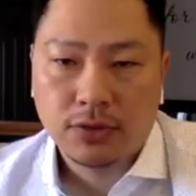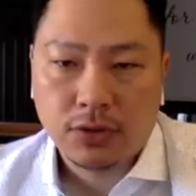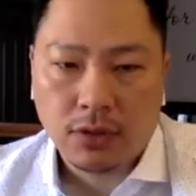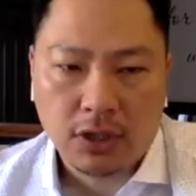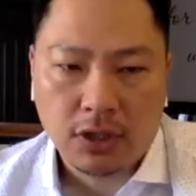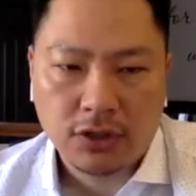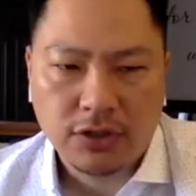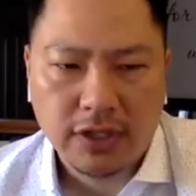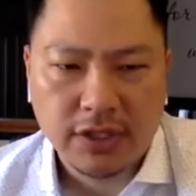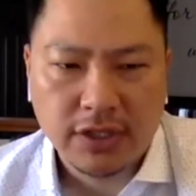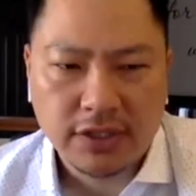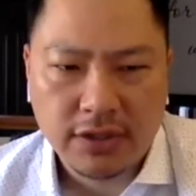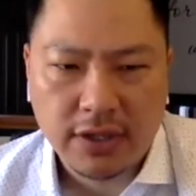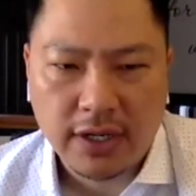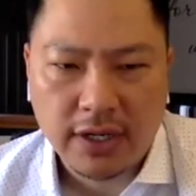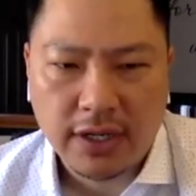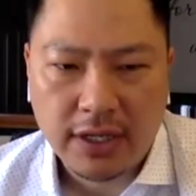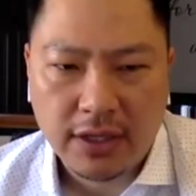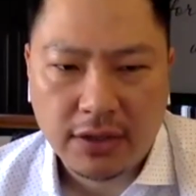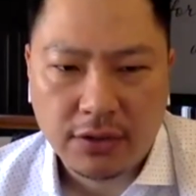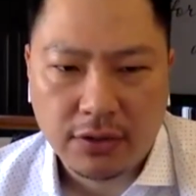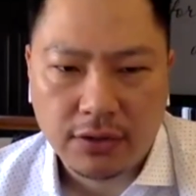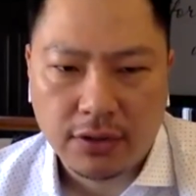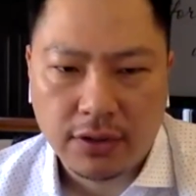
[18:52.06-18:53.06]
Andre, is there any
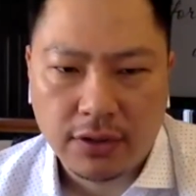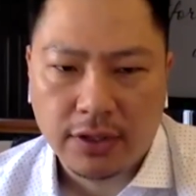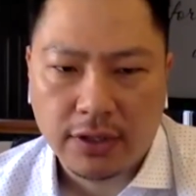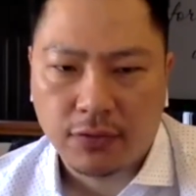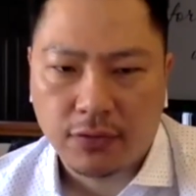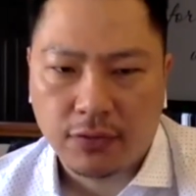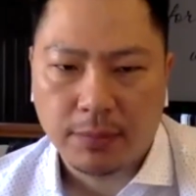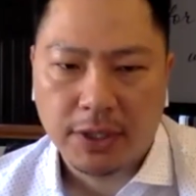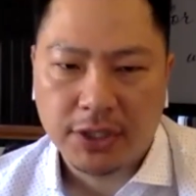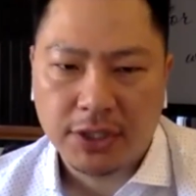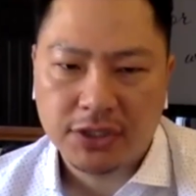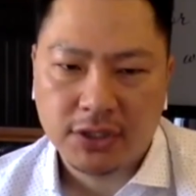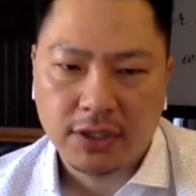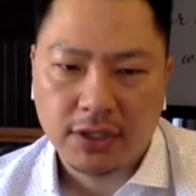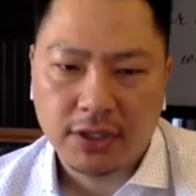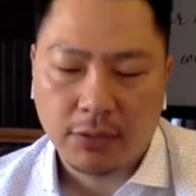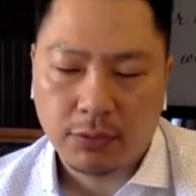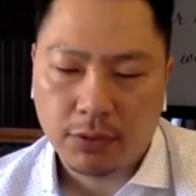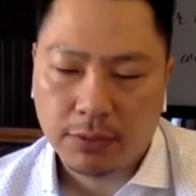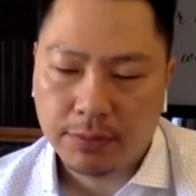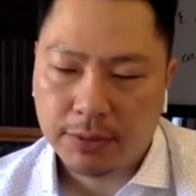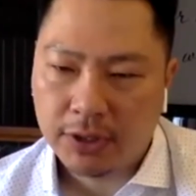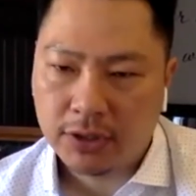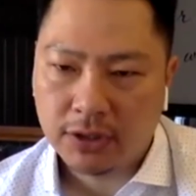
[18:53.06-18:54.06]
other information that would
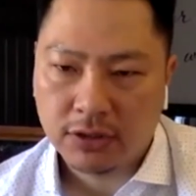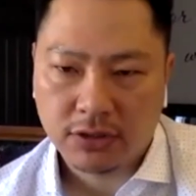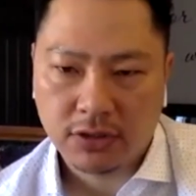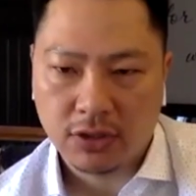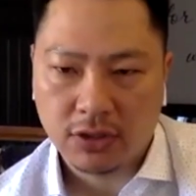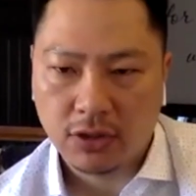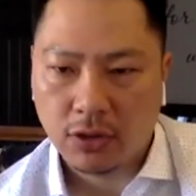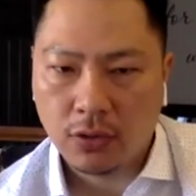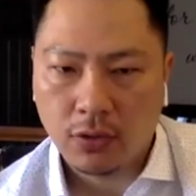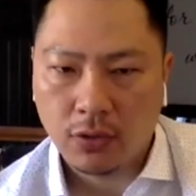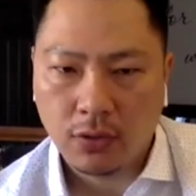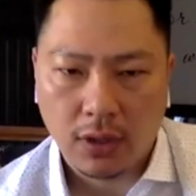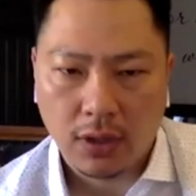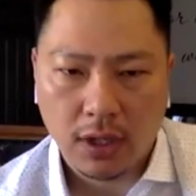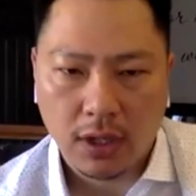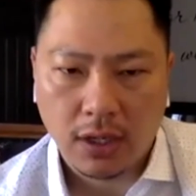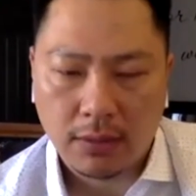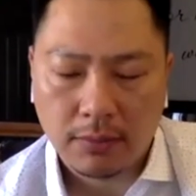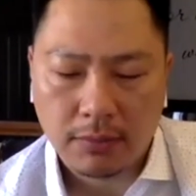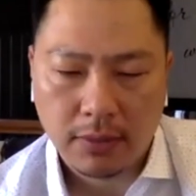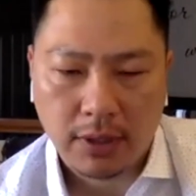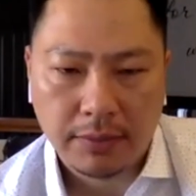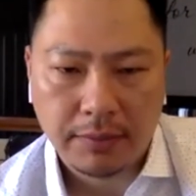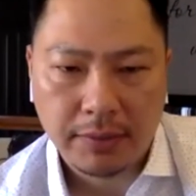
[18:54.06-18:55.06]
be good to know?
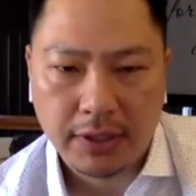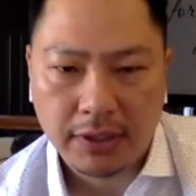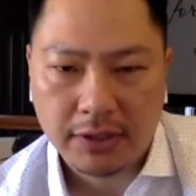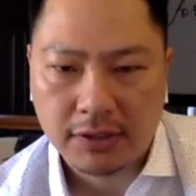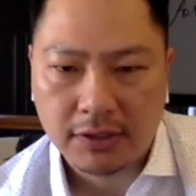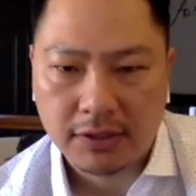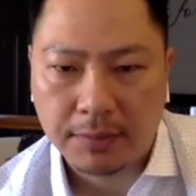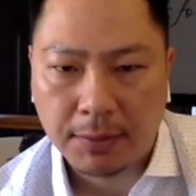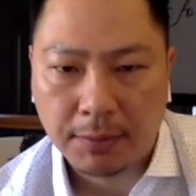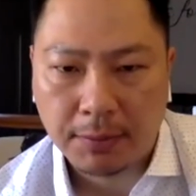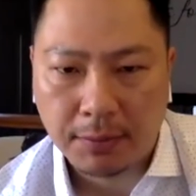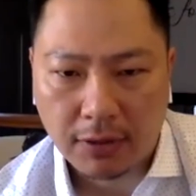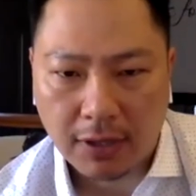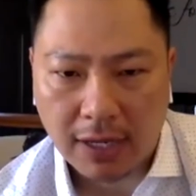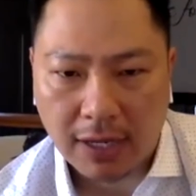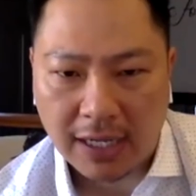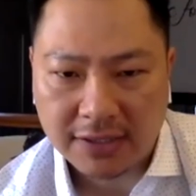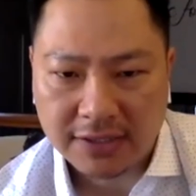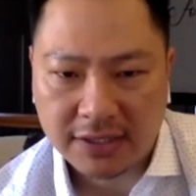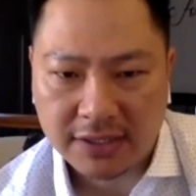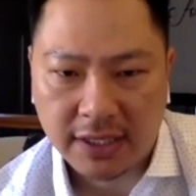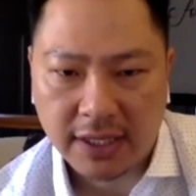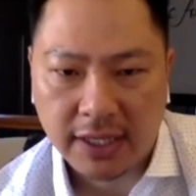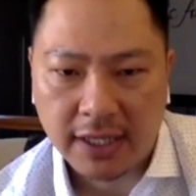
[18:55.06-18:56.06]
I mean, some people are
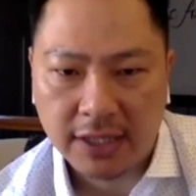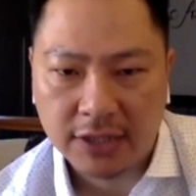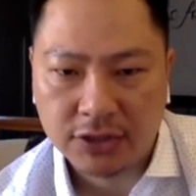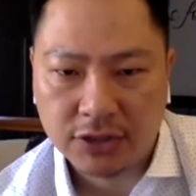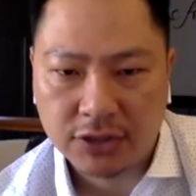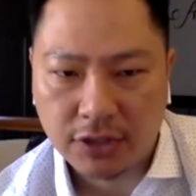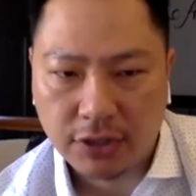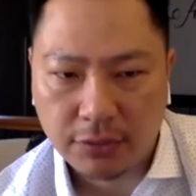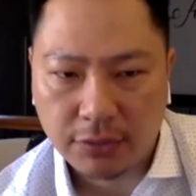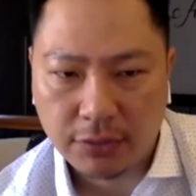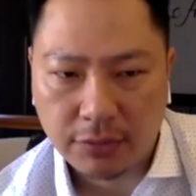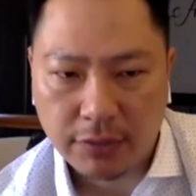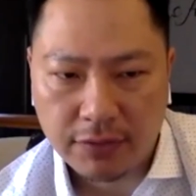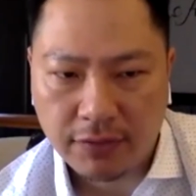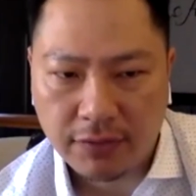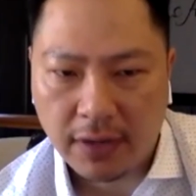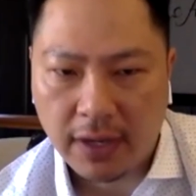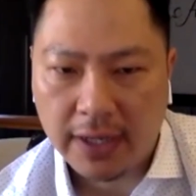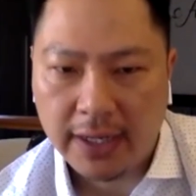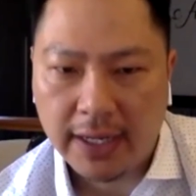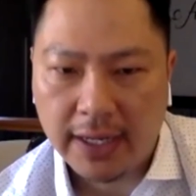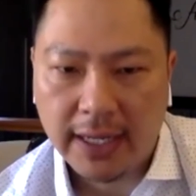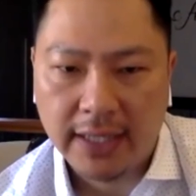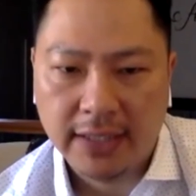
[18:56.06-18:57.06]
asking, hey, should they
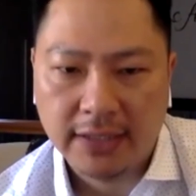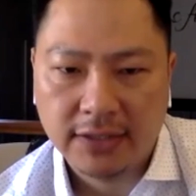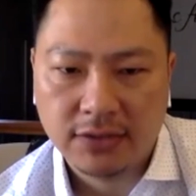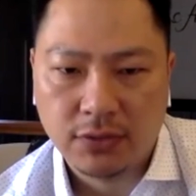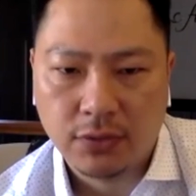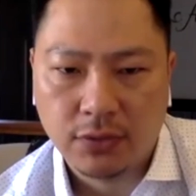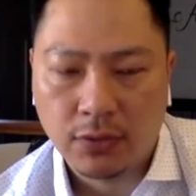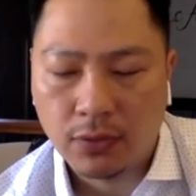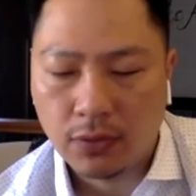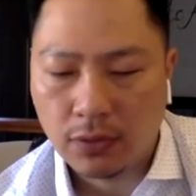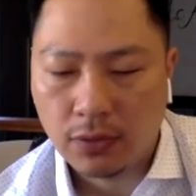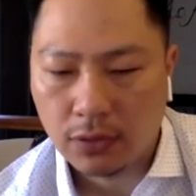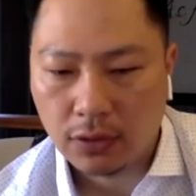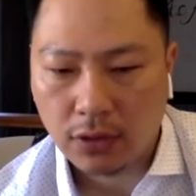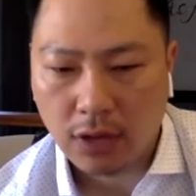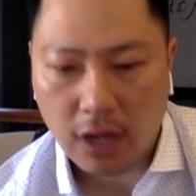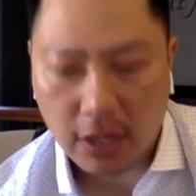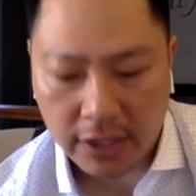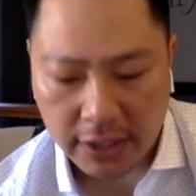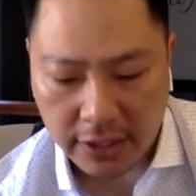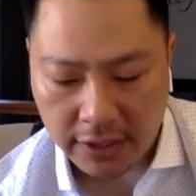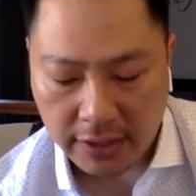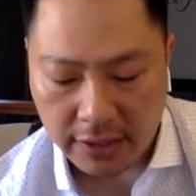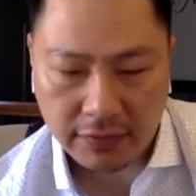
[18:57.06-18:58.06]
refinance or lock
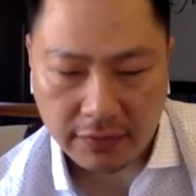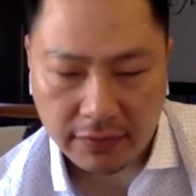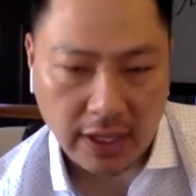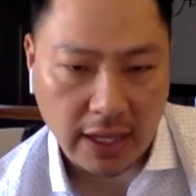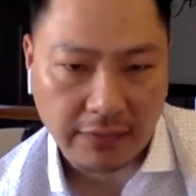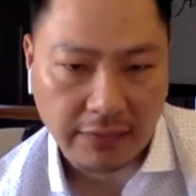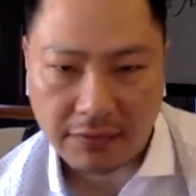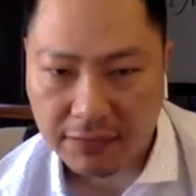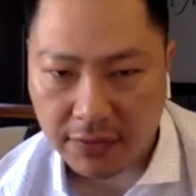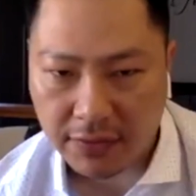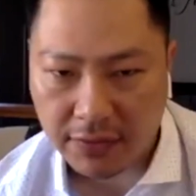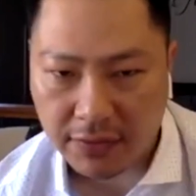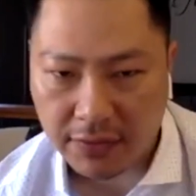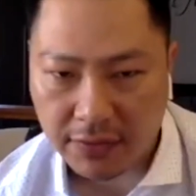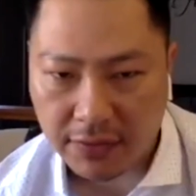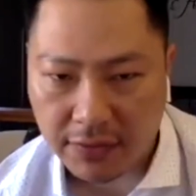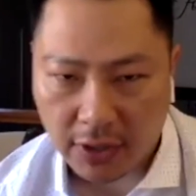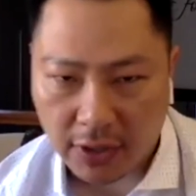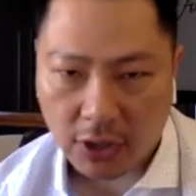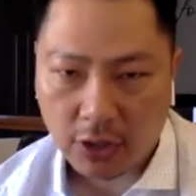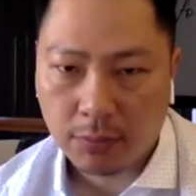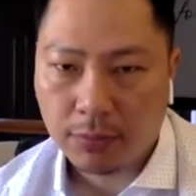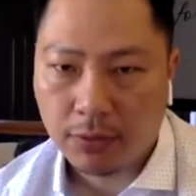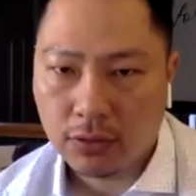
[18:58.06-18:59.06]
in if they have a
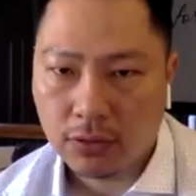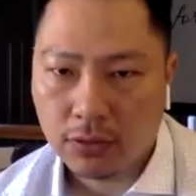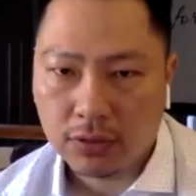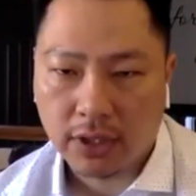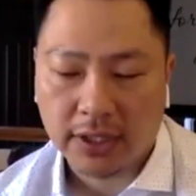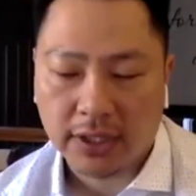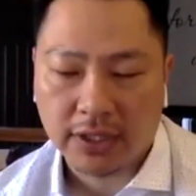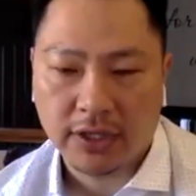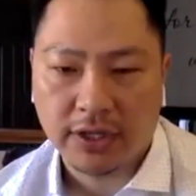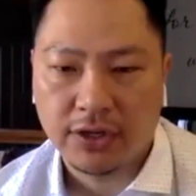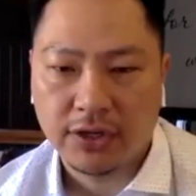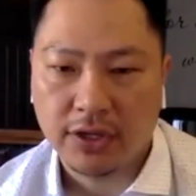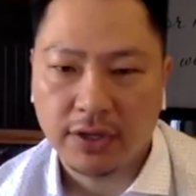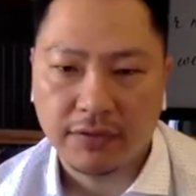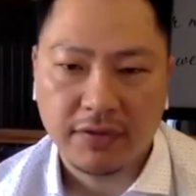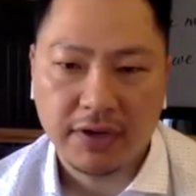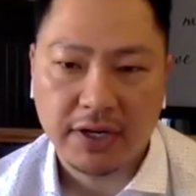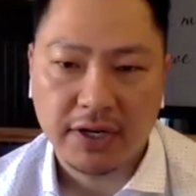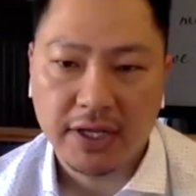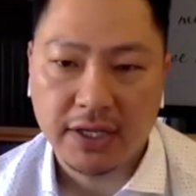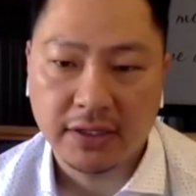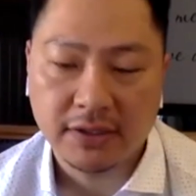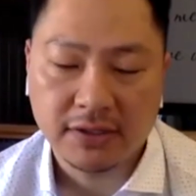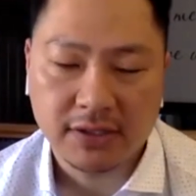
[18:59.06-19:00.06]
variable? Like, can you give any
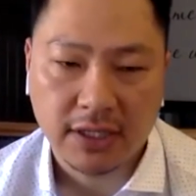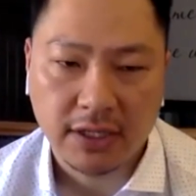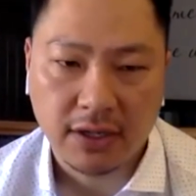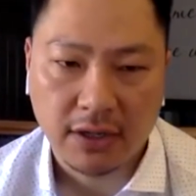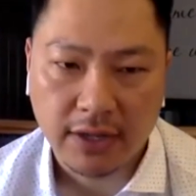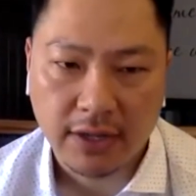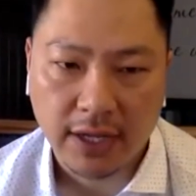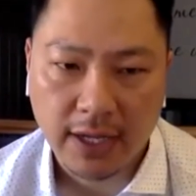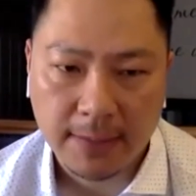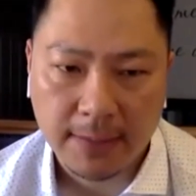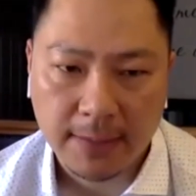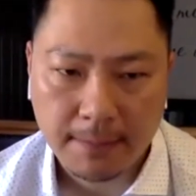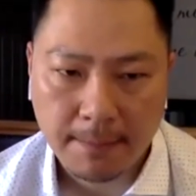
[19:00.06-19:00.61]
insight on that?